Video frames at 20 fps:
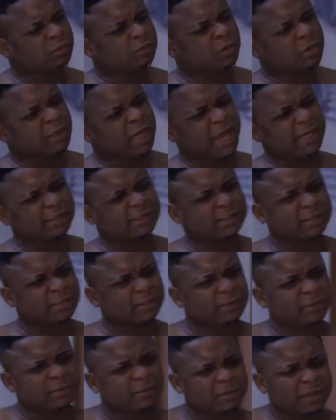So
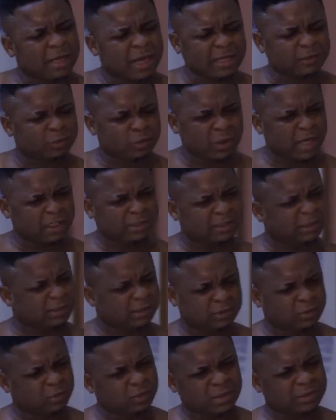guys. I
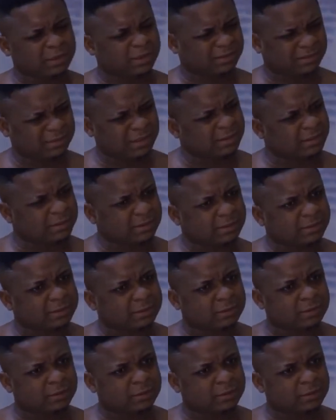just don't understand this.